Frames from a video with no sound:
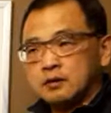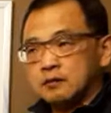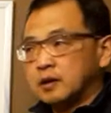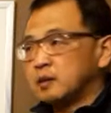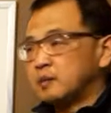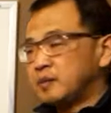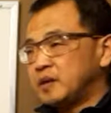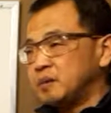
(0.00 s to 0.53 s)

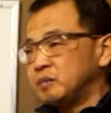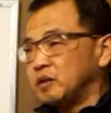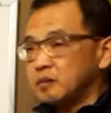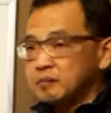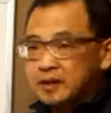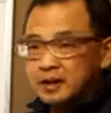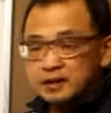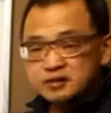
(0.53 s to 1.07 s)
Well,
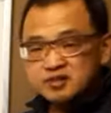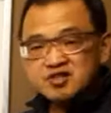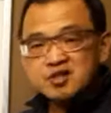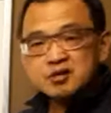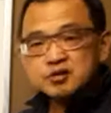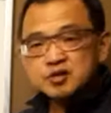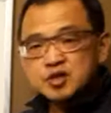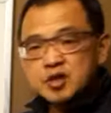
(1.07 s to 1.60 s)
people may
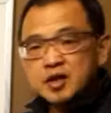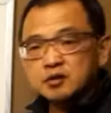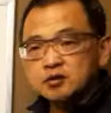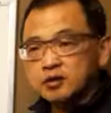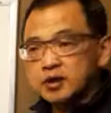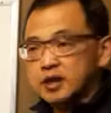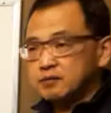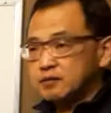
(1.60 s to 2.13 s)
in
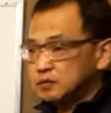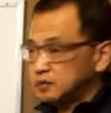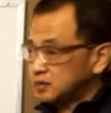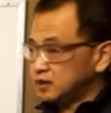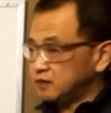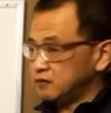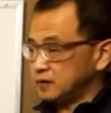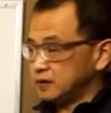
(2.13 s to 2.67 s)
general give you
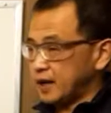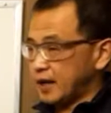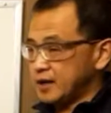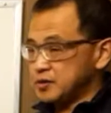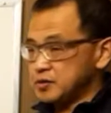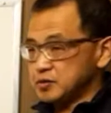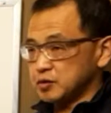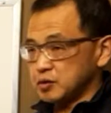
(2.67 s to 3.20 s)
different
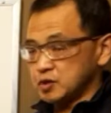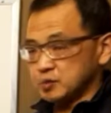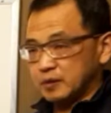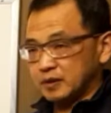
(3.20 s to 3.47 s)
answers,